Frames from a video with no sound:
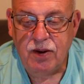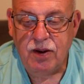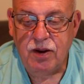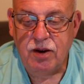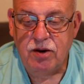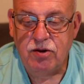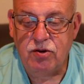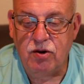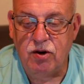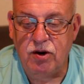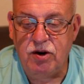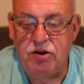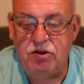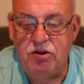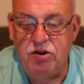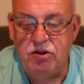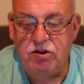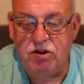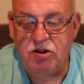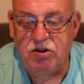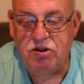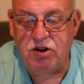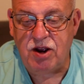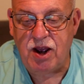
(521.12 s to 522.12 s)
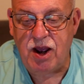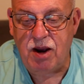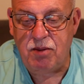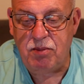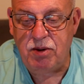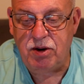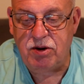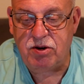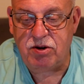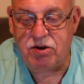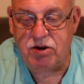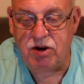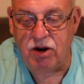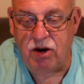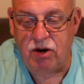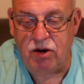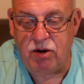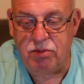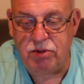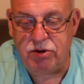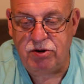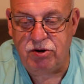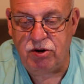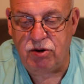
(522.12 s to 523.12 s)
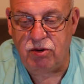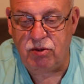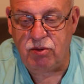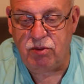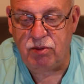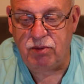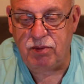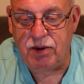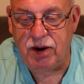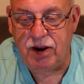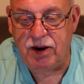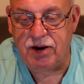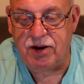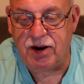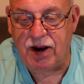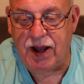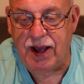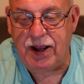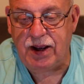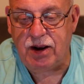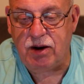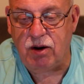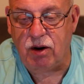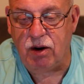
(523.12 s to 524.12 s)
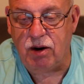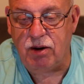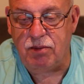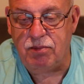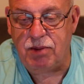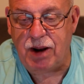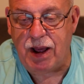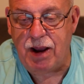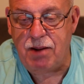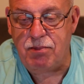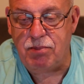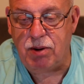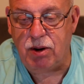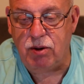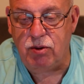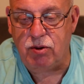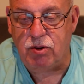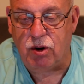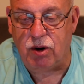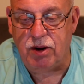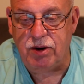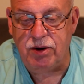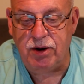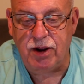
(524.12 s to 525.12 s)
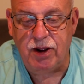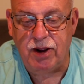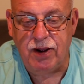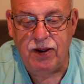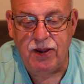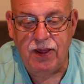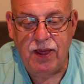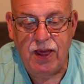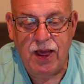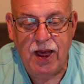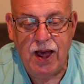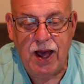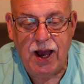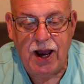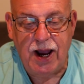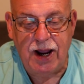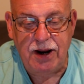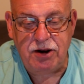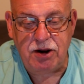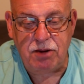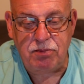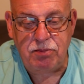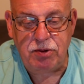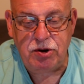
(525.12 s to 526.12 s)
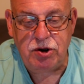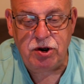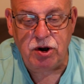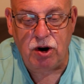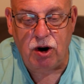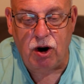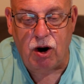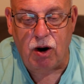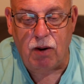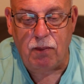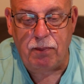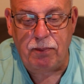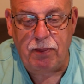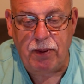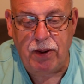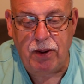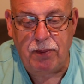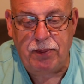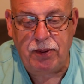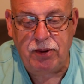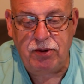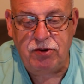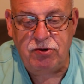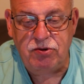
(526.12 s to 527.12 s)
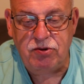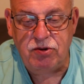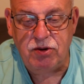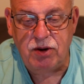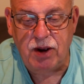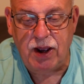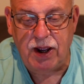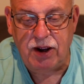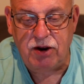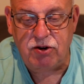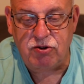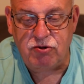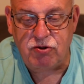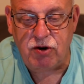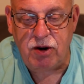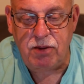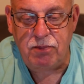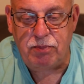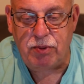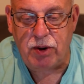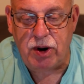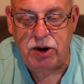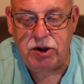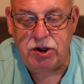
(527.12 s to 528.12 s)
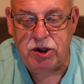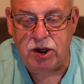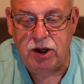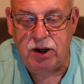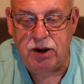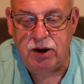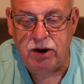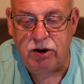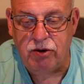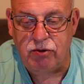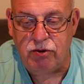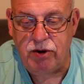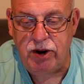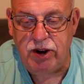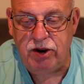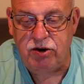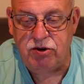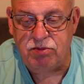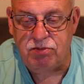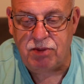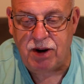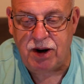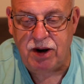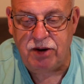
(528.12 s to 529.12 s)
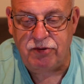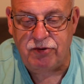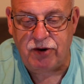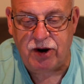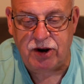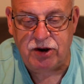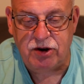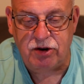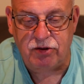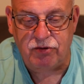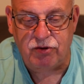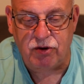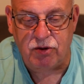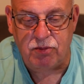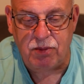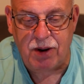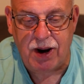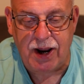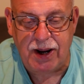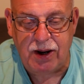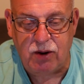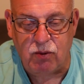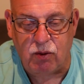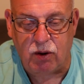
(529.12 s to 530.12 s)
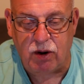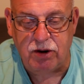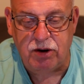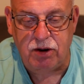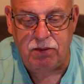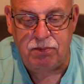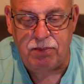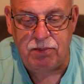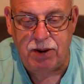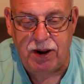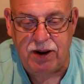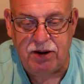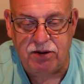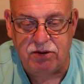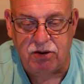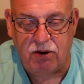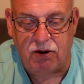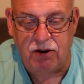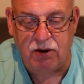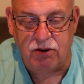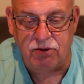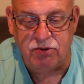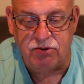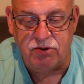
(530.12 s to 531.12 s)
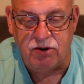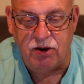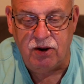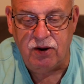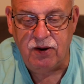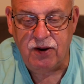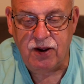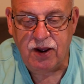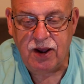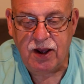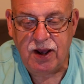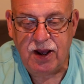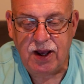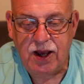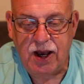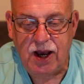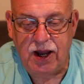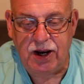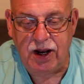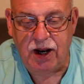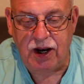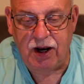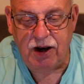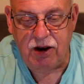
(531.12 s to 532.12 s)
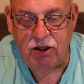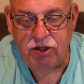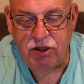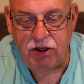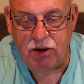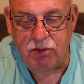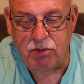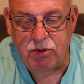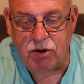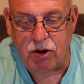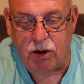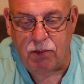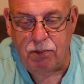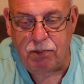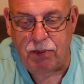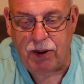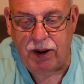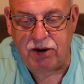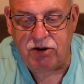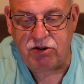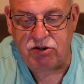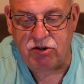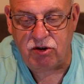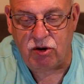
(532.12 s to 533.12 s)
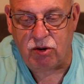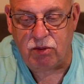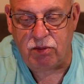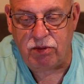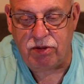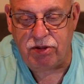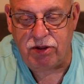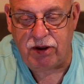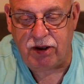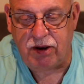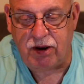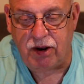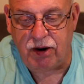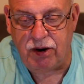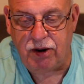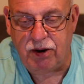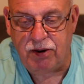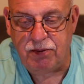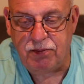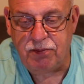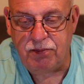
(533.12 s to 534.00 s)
So this is the same, it's still number 2. It's light blue coloured, high temperature all-purpose extreme pressure grease manufactured from high quality base oils and a lithium complex soap thickener.